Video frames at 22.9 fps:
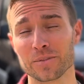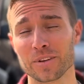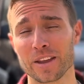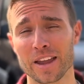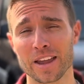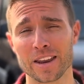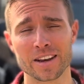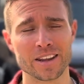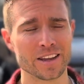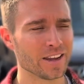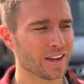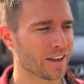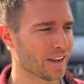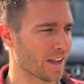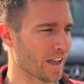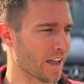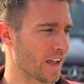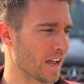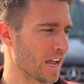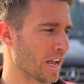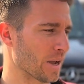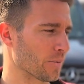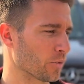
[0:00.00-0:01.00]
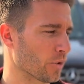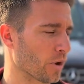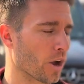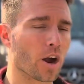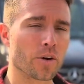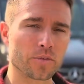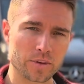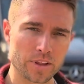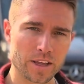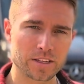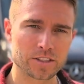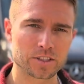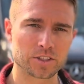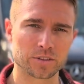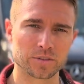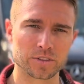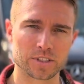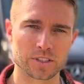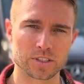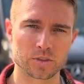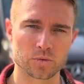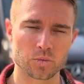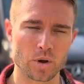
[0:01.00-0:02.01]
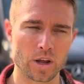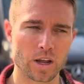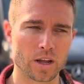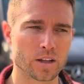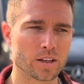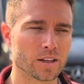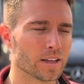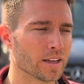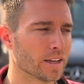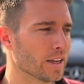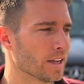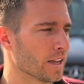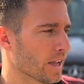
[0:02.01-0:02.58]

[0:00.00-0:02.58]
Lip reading: van, we offer that service as well.